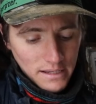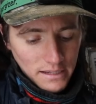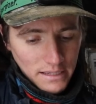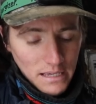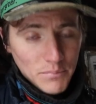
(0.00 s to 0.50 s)

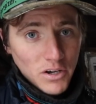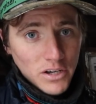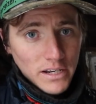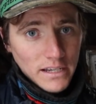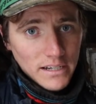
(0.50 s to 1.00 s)
keeping
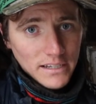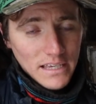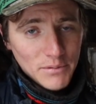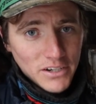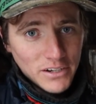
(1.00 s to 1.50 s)

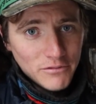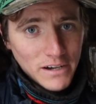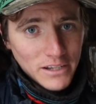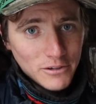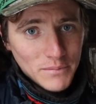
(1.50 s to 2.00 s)
on
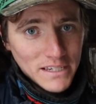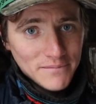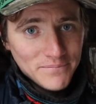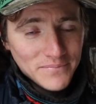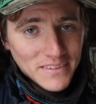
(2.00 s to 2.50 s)
following me,
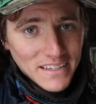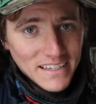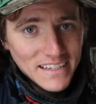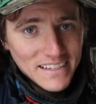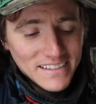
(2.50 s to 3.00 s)

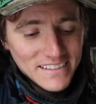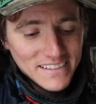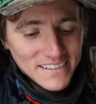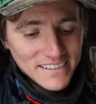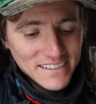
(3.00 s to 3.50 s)
and
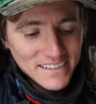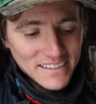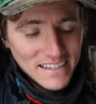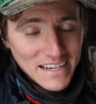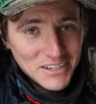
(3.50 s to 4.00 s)

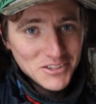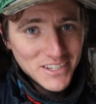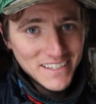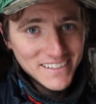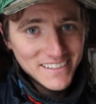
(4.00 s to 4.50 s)
I'll
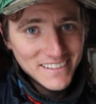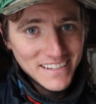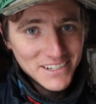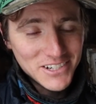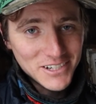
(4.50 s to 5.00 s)
see you
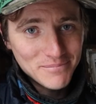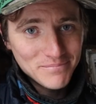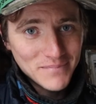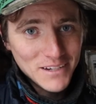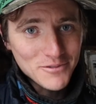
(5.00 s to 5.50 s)
next year.
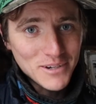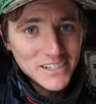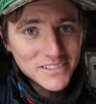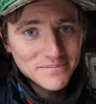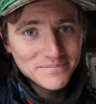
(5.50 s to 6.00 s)
Thanks for watching.